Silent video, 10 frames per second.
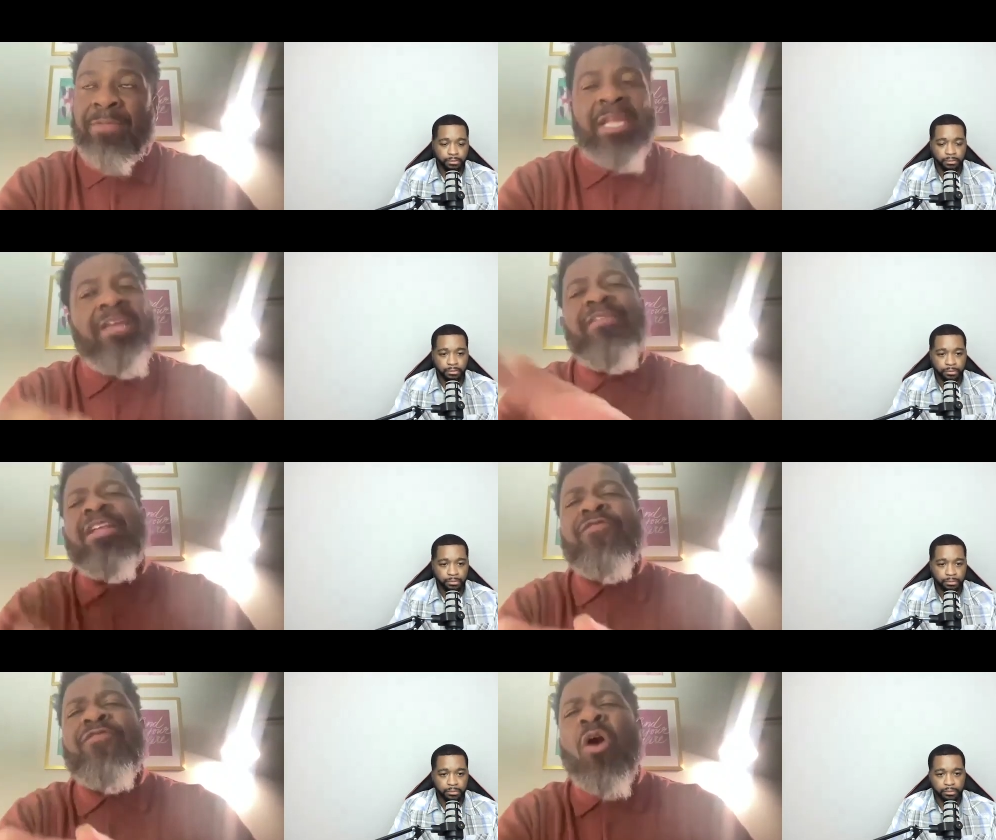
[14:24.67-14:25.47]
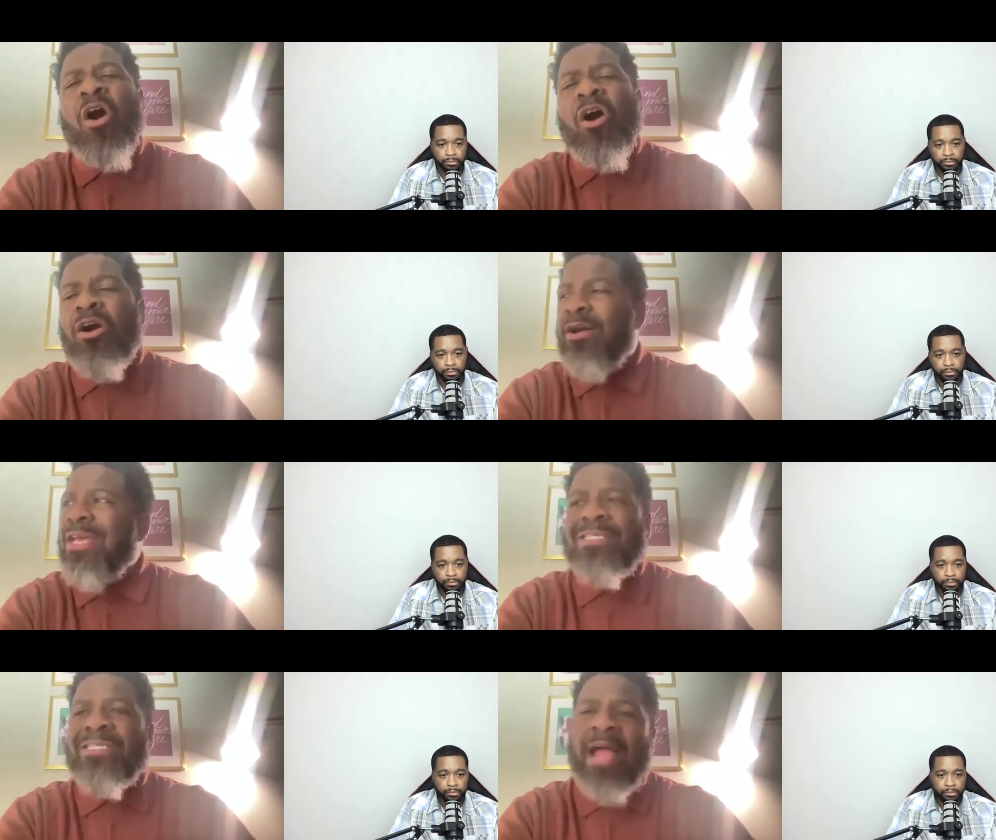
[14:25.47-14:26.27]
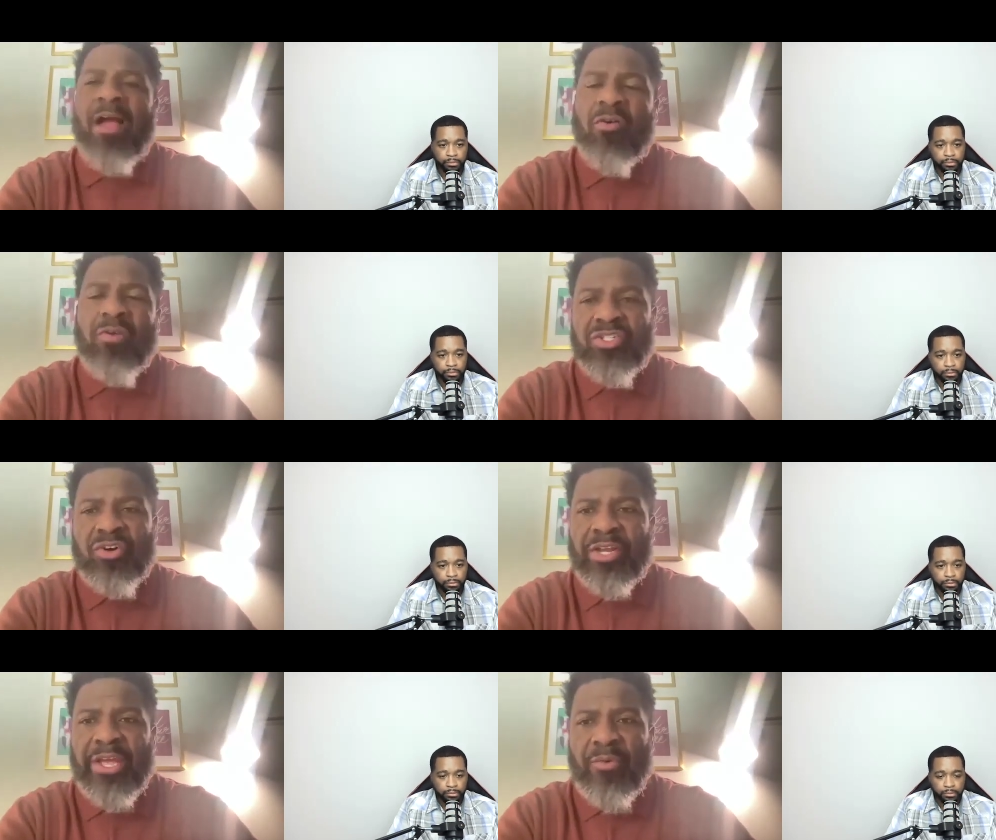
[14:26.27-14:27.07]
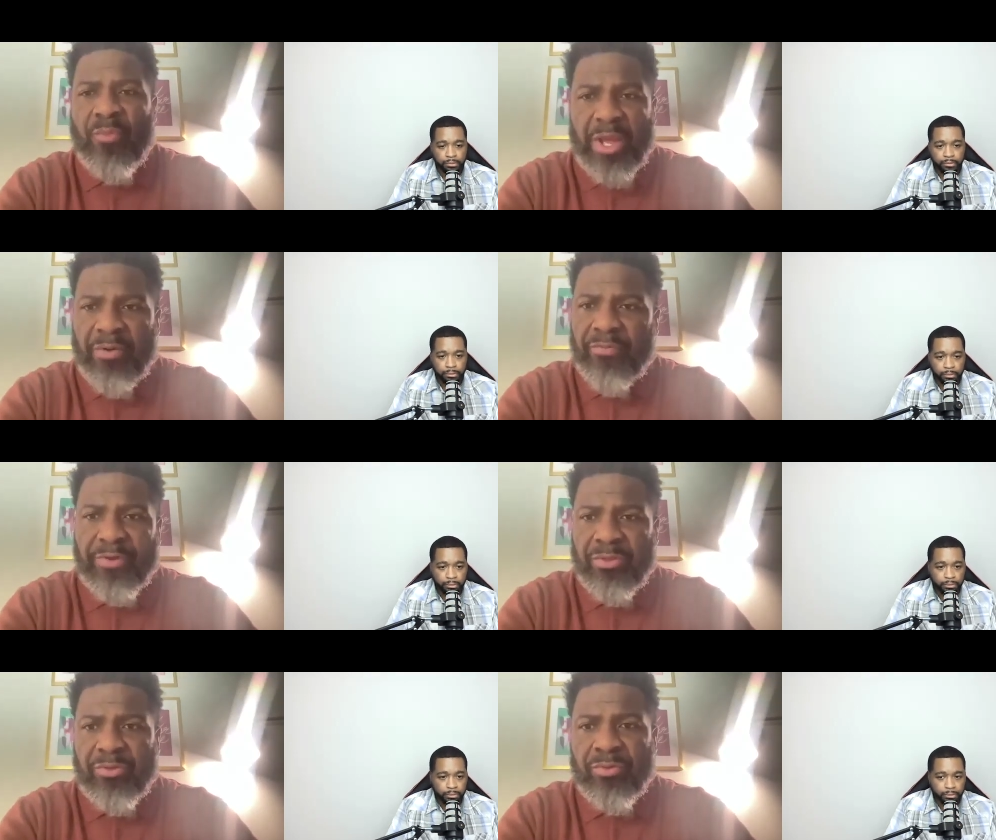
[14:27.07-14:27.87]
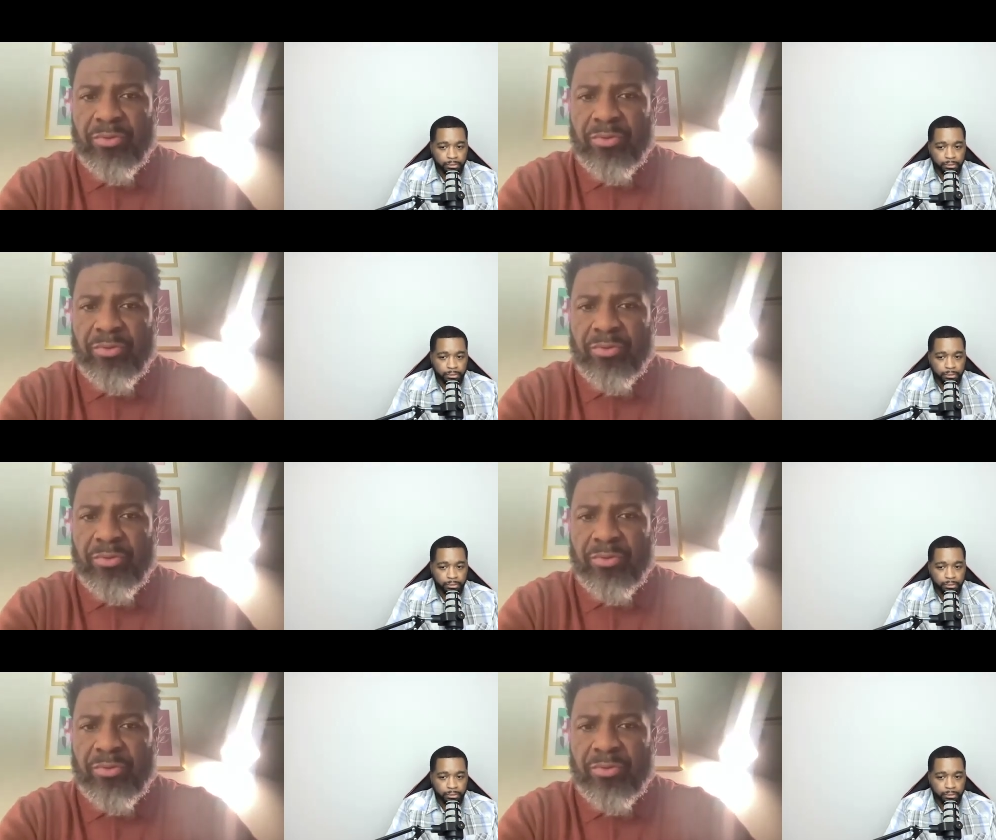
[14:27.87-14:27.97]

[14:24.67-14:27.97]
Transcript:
Speaker 1: And even if you are, it's not always going to end well for you.